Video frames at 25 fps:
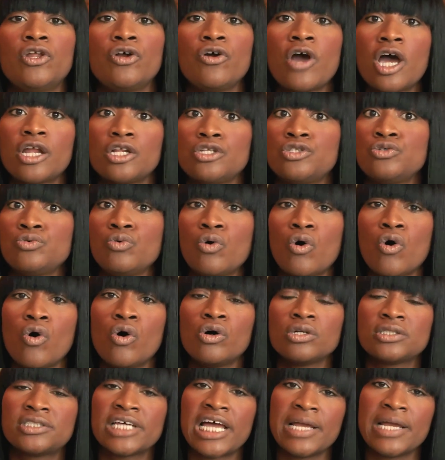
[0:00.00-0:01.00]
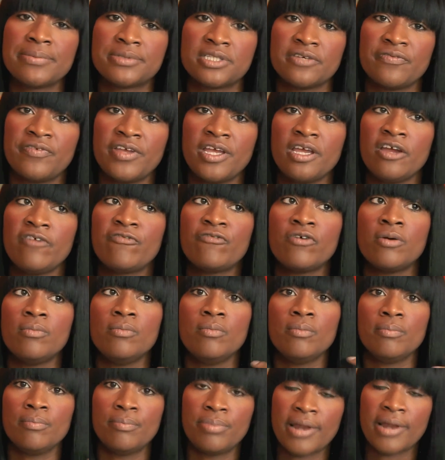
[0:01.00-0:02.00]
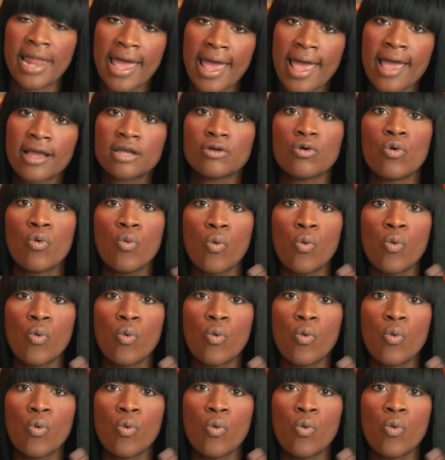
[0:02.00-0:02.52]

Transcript: Learn how to do all types of hair, from black,